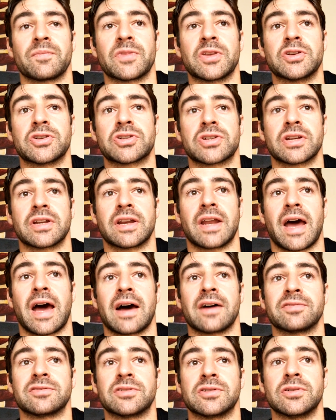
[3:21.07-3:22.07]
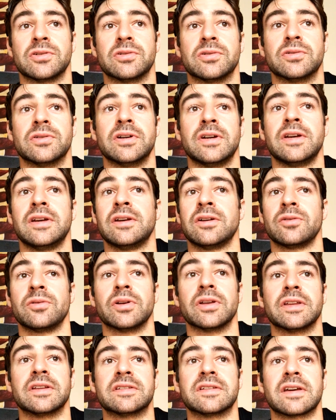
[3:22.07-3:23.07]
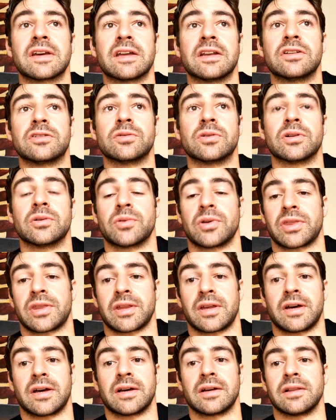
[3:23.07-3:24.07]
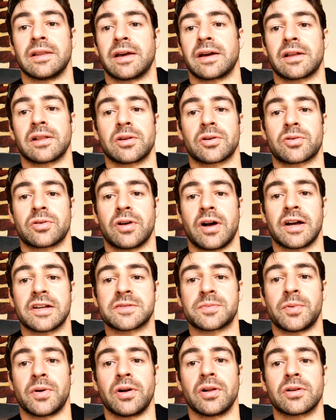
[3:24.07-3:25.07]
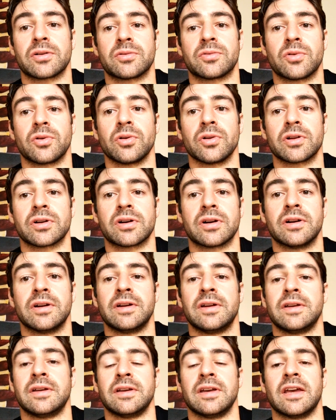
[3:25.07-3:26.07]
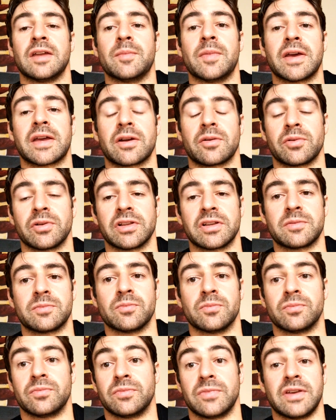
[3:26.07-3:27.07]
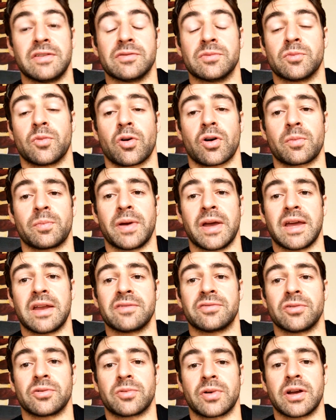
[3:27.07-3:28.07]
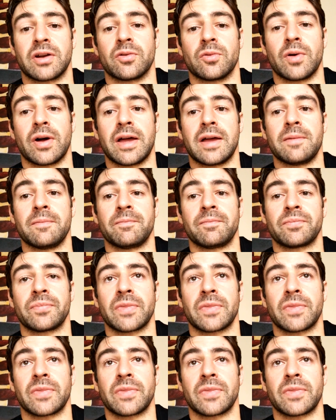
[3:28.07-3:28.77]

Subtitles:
You shouldn't have to really dig into it with like a lacrosse ball or roller and make it really even more painful right away.